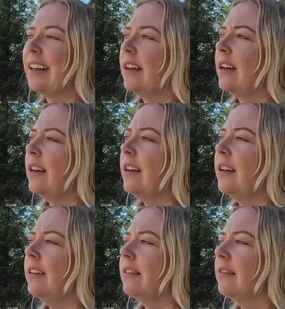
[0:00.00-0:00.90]

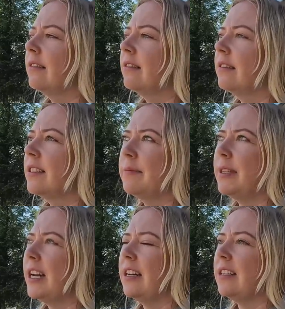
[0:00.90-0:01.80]
uh, doesn't
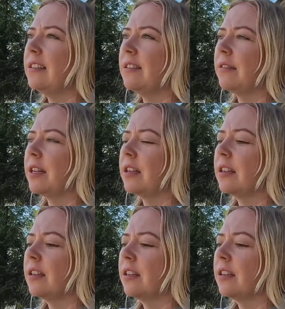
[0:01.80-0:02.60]
mean I need to do it.